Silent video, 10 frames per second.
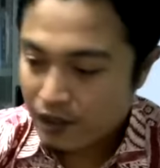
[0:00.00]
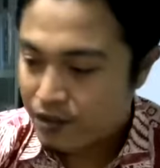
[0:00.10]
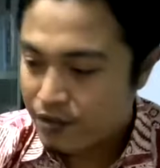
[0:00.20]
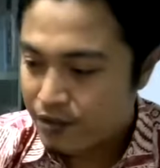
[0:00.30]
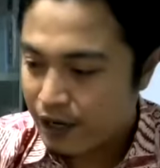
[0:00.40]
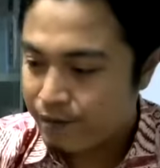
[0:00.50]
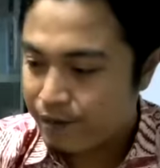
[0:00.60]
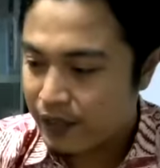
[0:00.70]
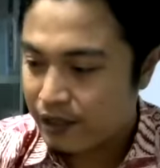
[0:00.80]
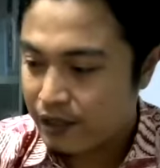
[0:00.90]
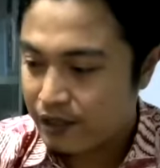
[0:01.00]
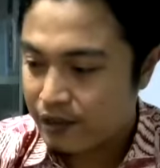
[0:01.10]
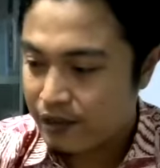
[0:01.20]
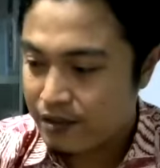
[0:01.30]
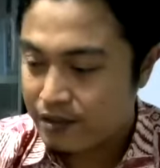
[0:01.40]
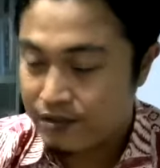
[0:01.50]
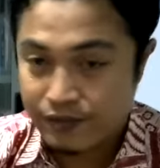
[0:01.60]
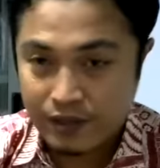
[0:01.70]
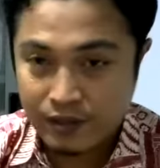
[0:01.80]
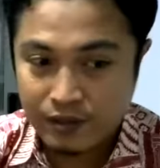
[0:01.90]
So I'm making this
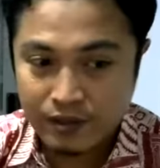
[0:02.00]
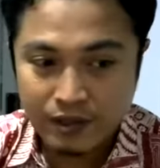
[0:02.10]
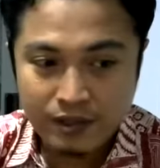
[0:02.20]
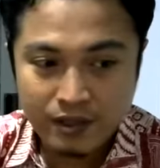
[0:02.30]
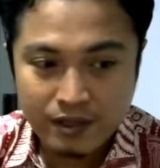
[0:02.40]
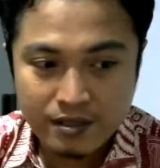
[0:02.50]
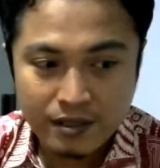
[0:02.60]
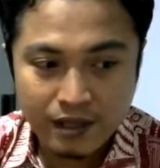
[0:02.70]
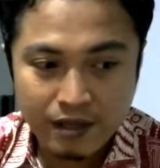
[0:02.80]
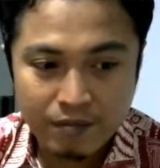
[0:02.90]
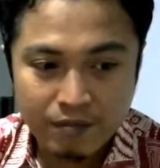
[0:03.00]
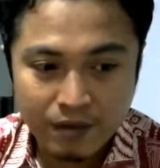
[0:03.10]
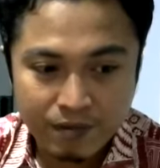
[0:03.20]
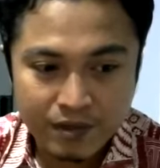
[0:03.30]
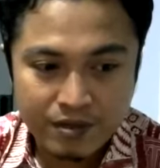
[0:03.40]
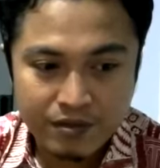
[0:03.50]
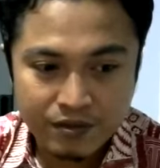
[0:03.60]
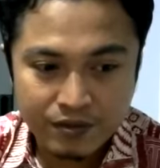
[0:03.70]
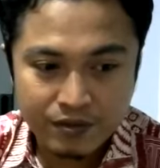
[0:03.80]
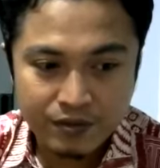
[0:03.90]
video here as I
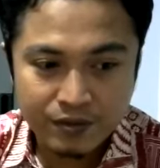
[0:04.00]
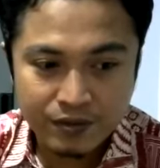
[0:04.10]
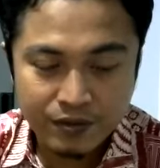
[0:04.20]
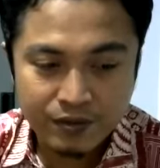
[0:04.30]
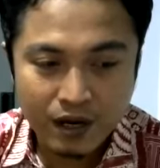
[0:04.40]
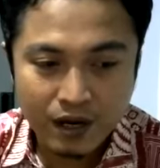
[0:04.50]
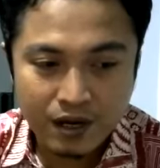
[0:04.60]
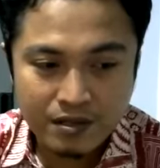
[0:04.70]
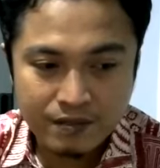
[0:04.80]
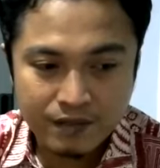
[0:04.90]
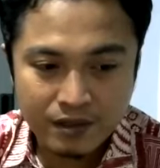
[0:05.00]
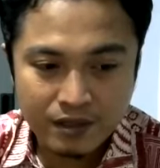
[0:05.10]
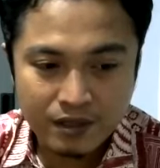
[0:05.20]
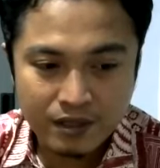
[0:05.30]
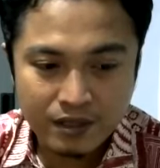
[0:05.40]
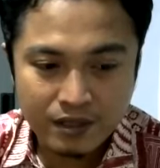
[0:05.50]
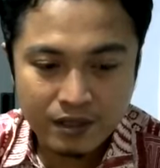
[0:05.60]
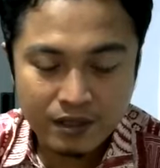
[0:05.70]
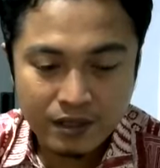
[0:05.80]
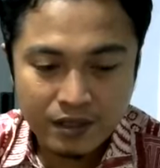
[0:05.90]
promised to you guys for
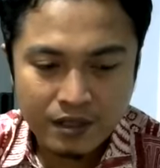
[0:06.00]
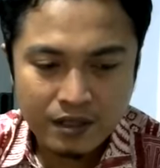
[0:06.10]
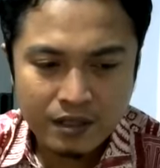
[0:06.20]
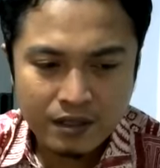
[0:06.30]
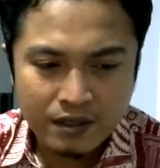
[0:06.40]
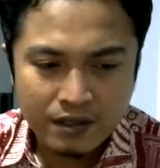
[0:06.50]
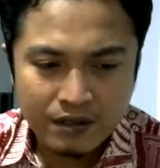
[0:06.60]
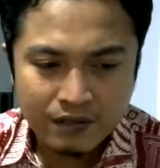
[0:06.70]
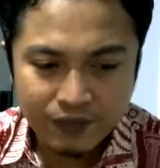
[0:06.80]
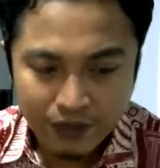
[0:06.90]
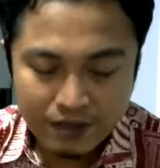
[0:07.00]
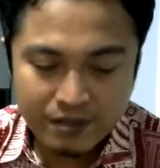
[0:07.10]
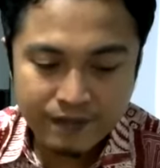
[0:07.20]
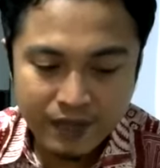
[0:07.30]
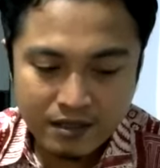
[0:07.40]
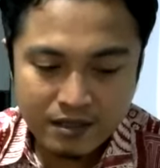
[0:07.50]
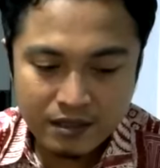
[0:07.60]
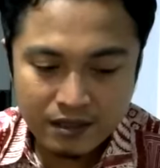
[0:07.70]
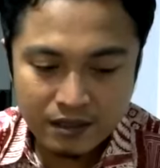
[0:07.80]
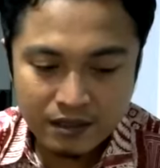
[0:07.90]
the fourth
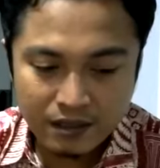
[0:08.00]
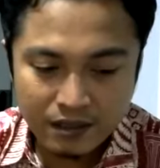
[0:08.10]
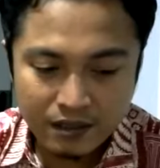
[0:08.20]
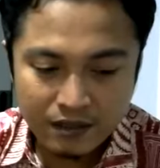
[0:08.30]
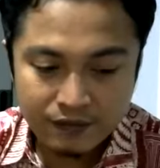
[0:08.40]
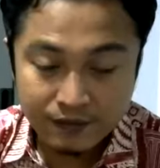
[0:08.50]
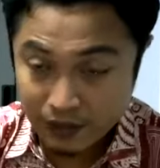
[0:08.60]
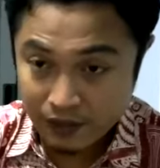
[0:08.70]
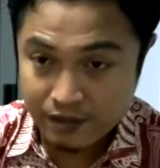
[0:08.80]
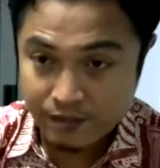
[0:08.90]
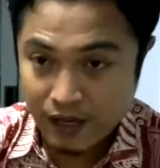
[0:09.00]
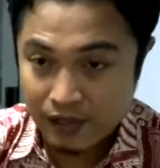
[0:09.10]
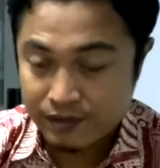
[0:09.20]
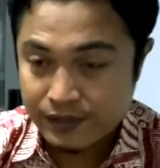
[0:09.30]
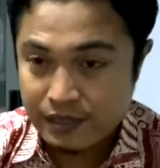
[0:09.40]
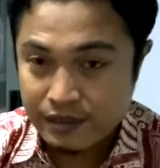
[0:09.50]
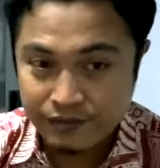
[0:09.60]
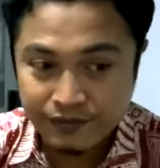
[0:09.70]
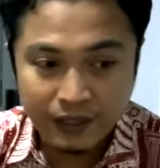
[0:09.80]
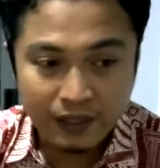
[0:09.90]
semester of English Department,
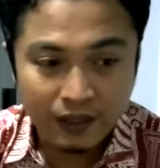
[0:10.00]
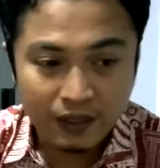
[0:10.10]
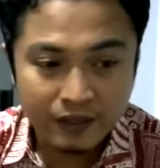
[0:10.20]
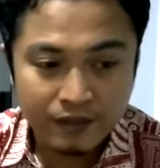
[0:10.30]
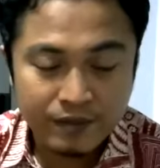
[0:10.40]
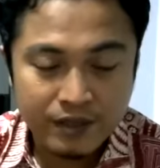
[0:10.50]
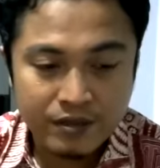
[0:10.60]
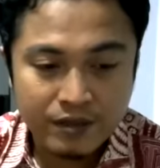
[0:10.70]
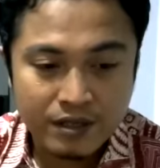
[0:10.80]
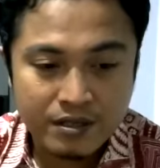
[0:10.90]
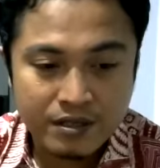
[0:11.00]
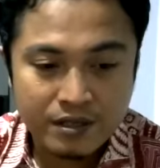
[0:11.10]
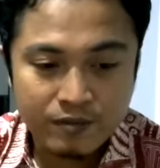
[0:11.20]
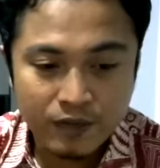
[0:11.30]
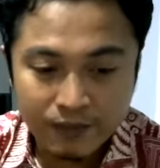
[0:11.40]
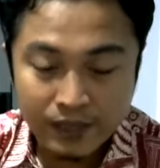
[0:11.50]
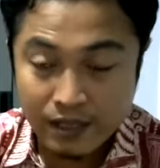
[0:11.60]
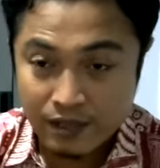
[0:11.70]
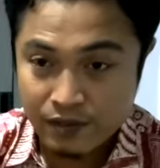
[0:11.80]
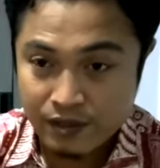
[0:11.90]
Faculty of Education,
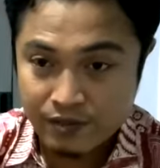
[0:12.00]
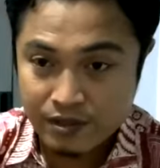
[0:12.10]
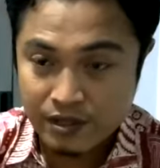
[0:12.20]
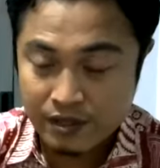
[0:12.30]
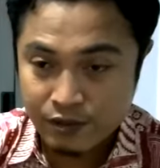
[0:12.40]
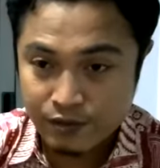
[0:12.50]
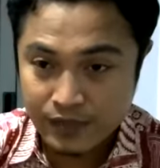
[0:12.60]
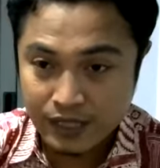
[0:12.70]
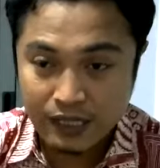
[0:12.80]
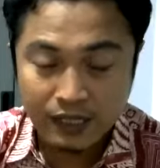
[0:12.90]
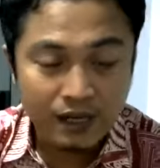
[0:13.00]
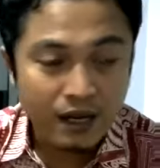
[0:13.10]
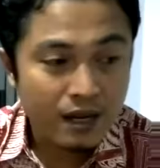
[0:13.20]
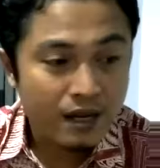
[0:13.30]
Muhammadiyah University of Jakarta,